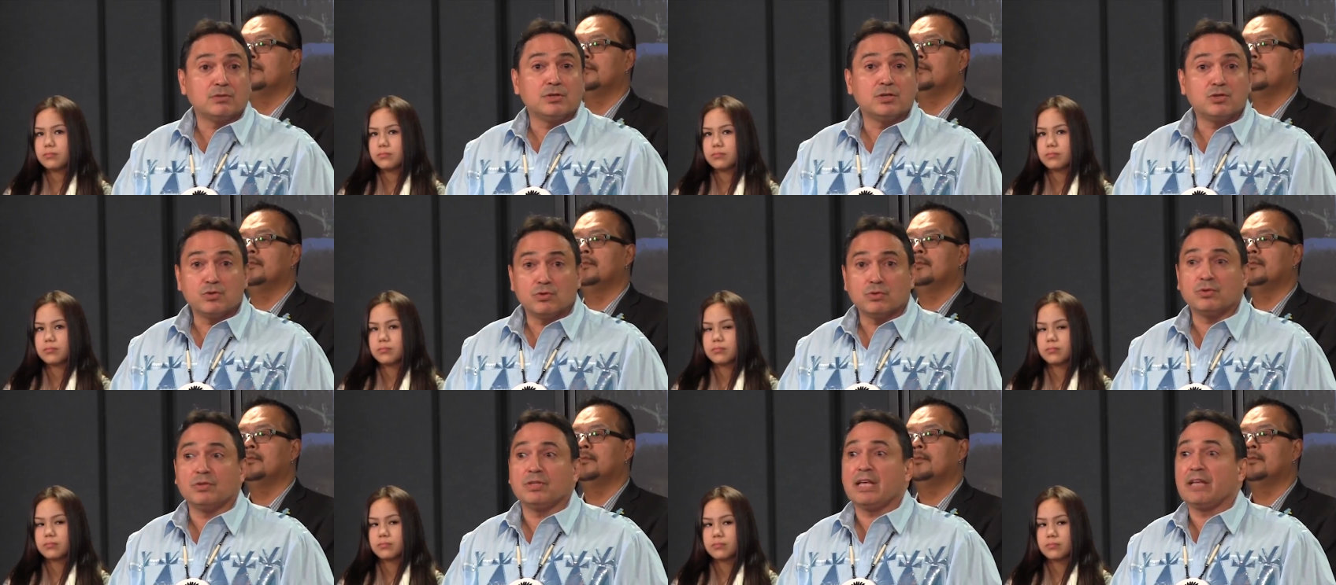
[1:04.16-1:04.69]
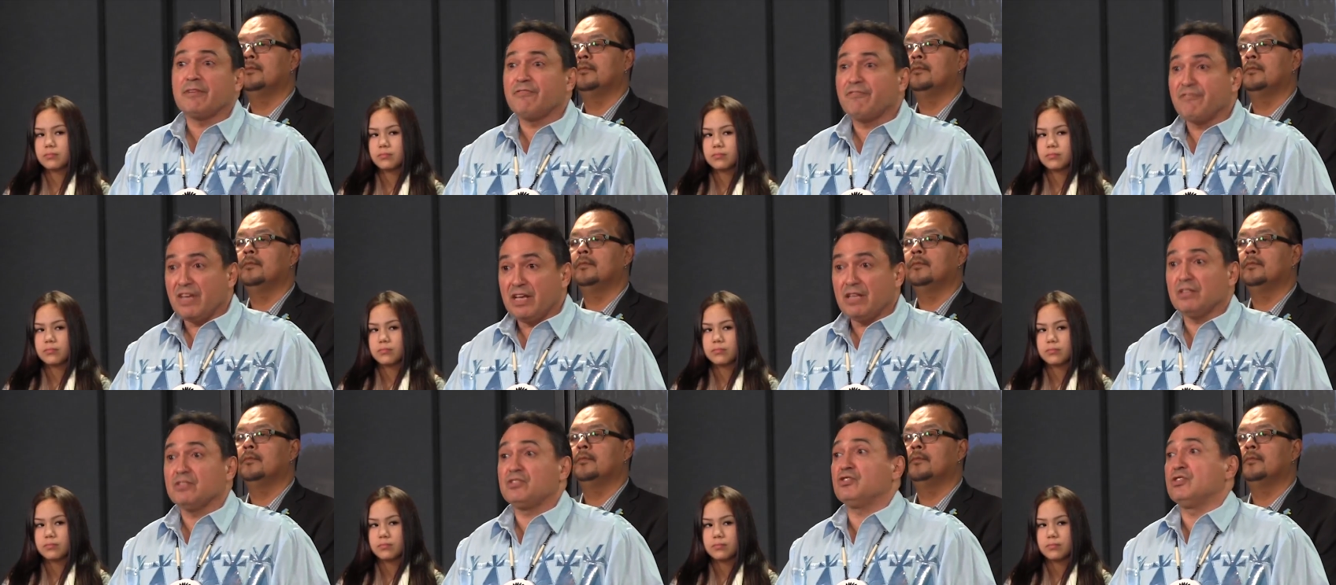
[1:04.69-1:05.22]
Speaker 1: to endure in that
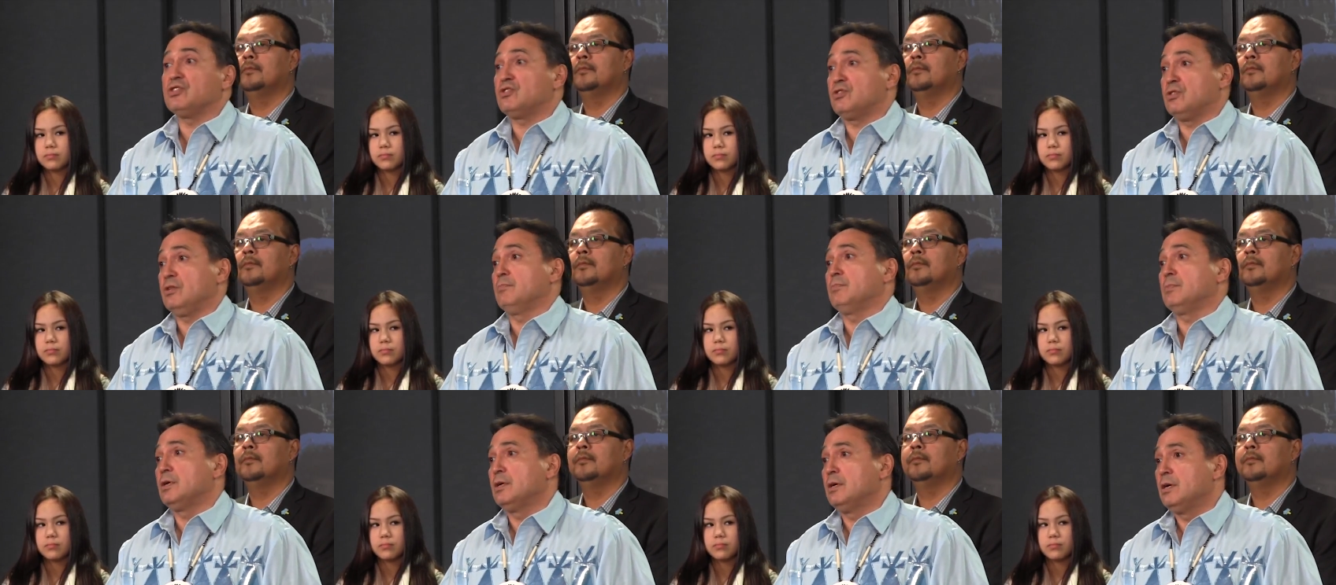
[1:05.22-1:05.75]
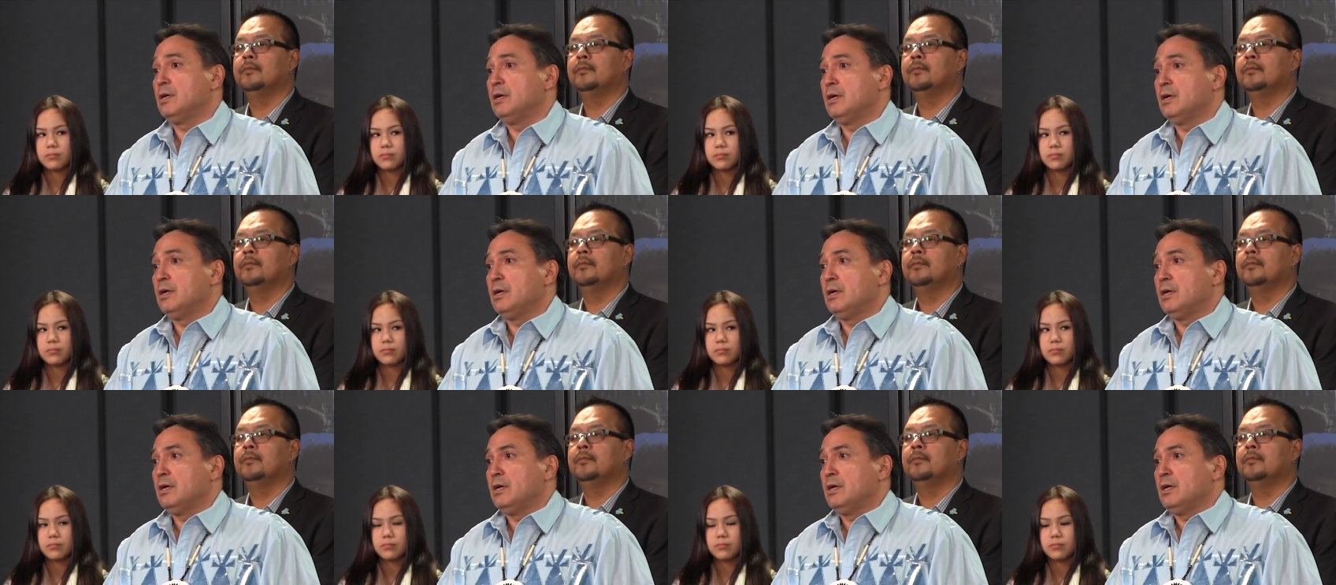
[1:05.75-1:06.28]
failed system.
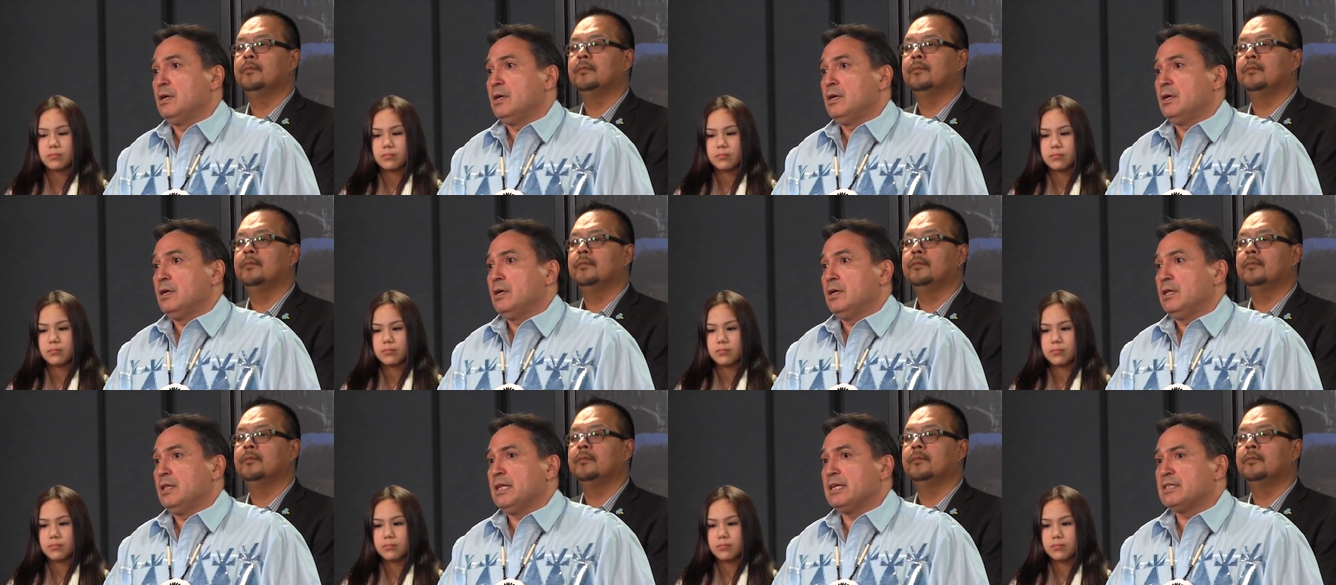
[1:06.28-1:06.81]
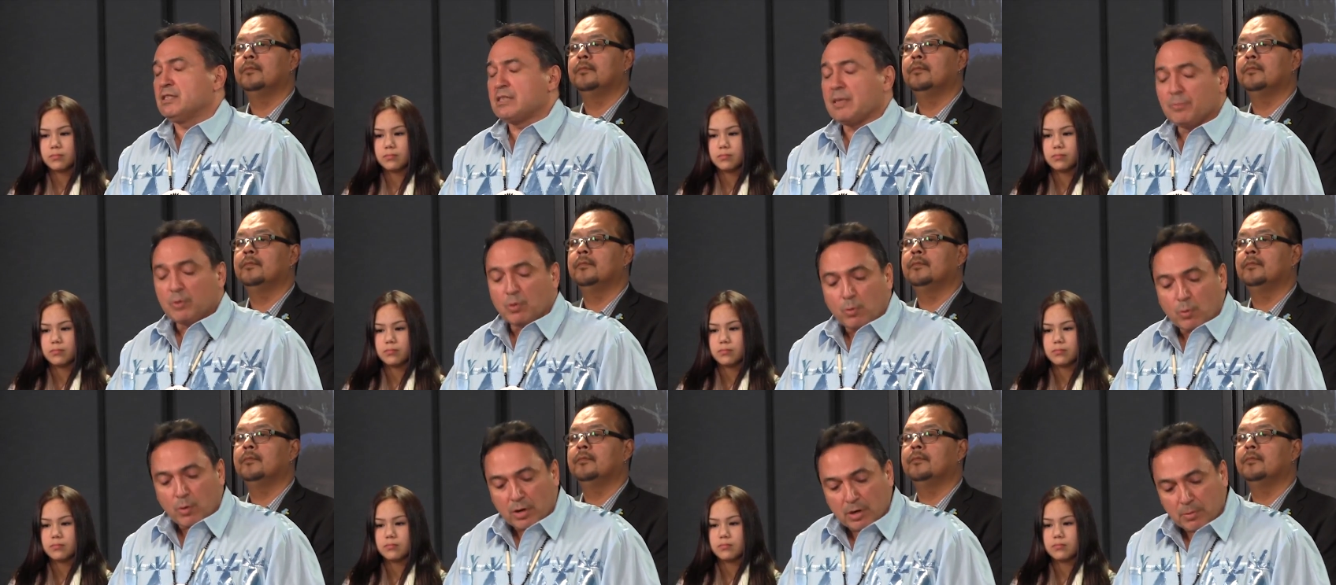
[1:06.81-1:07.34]
That's
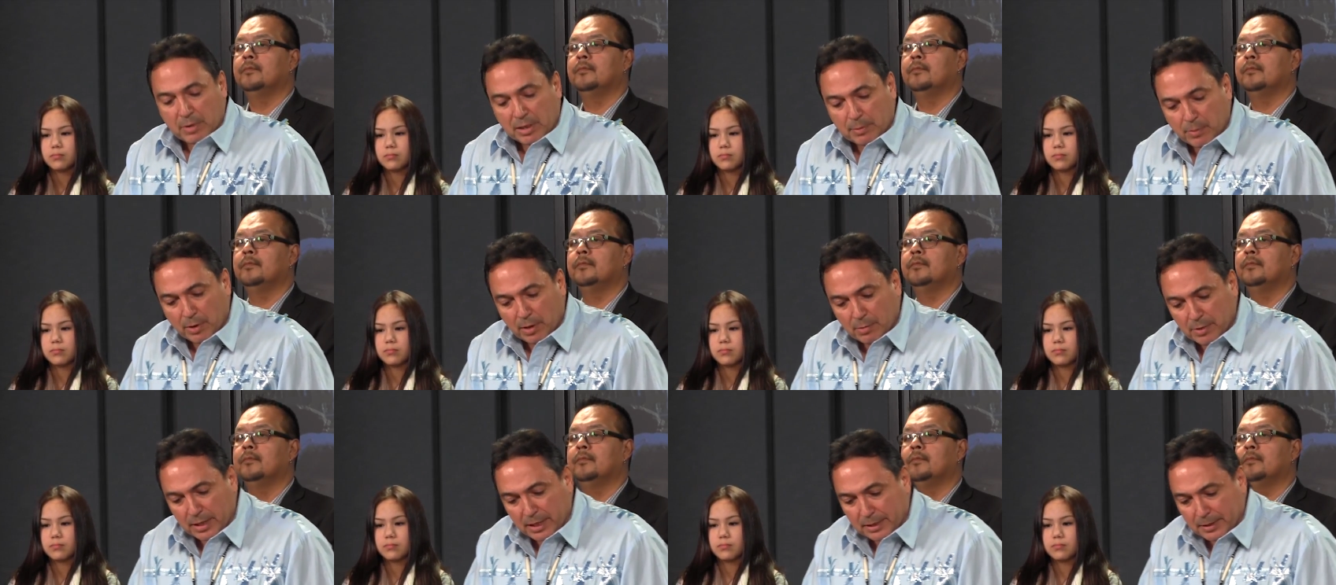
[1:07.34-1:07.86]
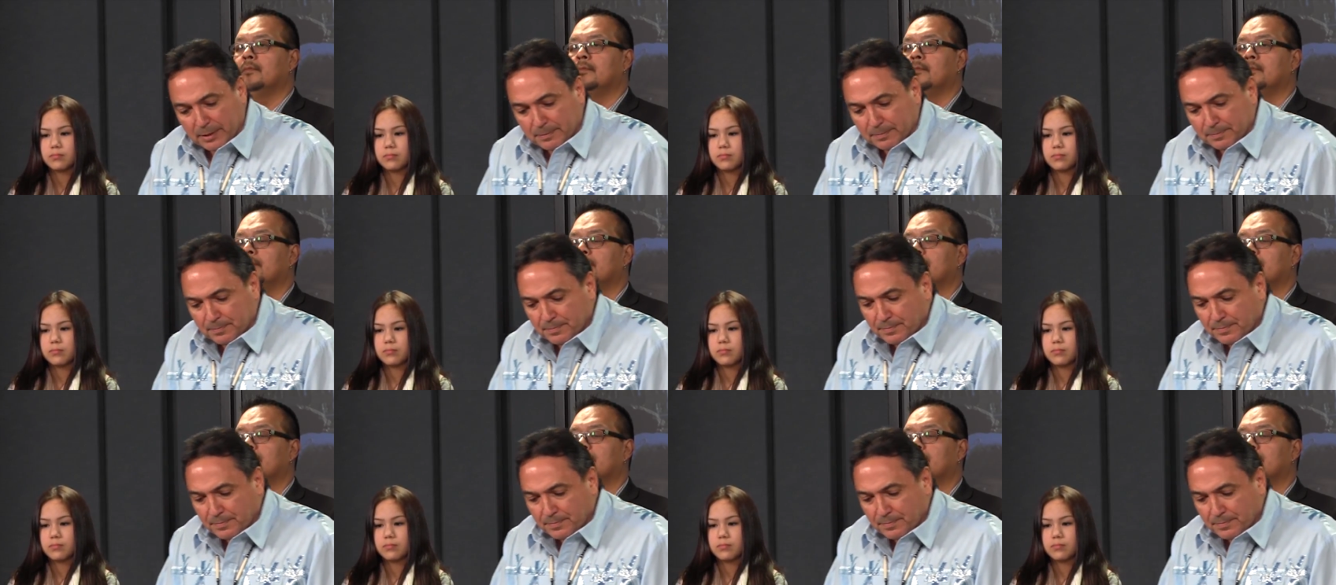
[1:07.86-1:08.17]
something we want to make public.